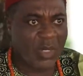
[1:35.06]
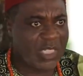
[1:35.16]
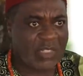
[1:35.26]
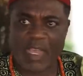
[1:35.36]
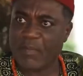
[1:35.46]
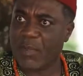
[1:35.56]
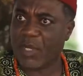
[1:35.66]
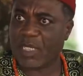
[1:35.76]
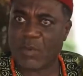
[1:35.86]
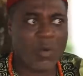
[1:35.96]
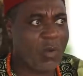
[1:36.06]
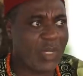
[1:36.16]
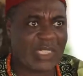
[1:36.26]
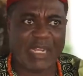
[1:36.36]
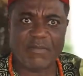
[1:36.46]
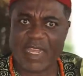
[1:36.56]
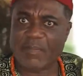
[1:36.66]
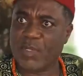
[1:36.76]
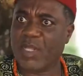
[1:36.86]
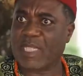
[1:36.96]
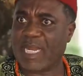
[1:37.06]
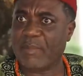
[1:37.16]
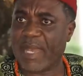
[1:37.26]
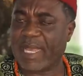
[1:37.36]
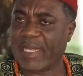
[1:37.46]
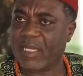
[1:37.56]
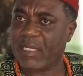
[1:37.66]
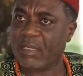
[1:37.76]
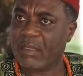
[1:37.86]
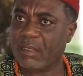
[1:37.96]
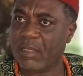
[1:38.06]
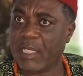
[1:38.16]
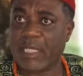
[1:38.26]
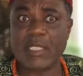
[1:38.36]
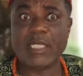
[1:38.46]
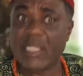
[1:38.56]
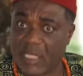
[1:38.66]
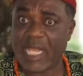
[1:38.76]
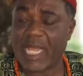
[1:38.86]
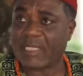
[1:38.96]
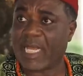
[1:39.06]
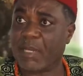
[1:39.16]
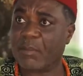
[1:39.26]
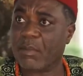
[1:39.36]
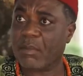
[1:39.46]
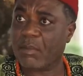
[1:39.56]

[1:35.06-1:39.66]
What is 5 million naira? What can 5 million naira buy in this day and